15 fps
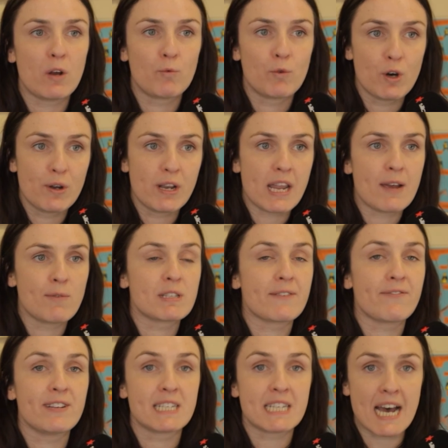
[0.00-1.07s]
well run. It was
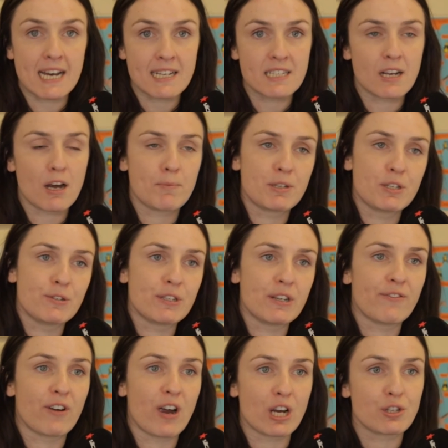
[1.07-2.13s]
a fantastic
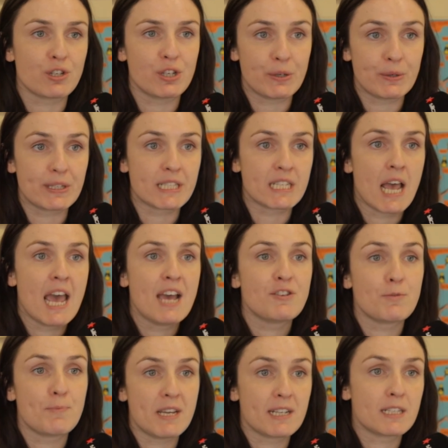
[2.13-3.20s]
opportunity for our students
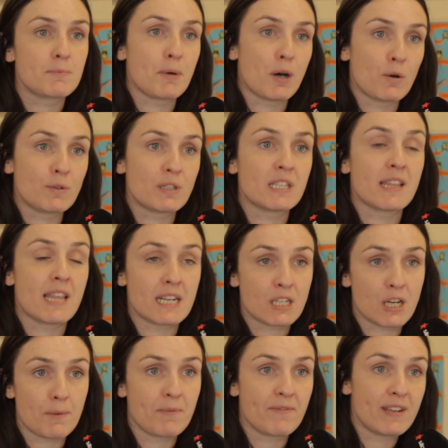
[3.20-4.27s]
to be exposed to that
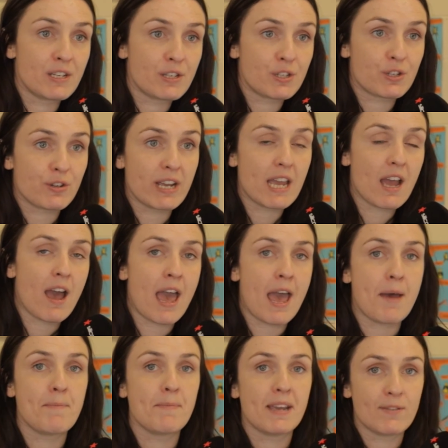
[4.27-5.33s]
type of industry.
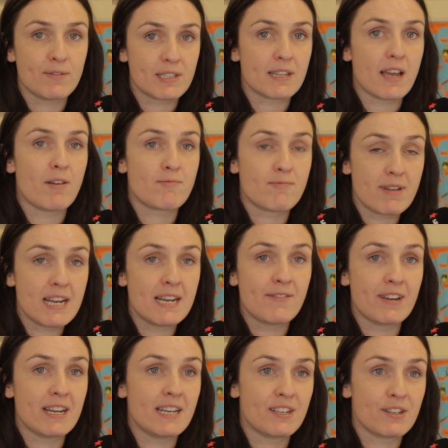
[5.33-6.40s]
It was really,
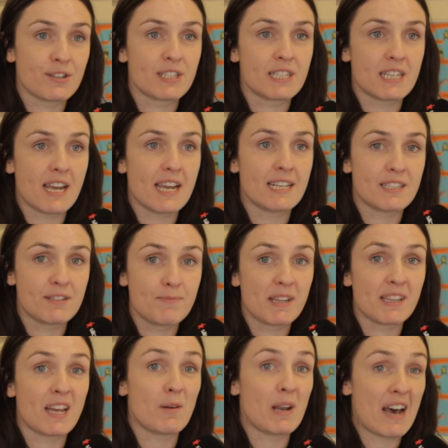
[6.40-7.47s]
really just, it's
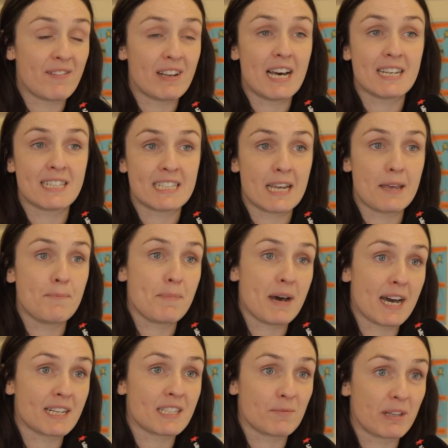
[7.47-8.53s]
something that will have a lasting
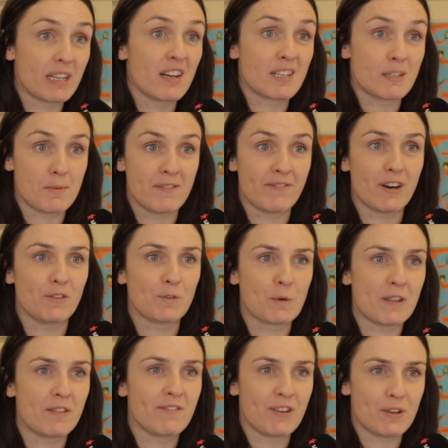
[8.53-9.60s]
impact and we'd like to be involved
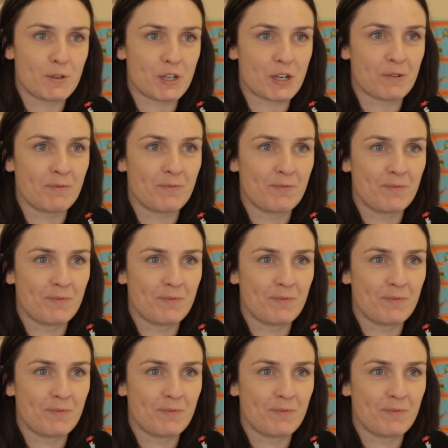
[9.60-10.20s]
with in the future.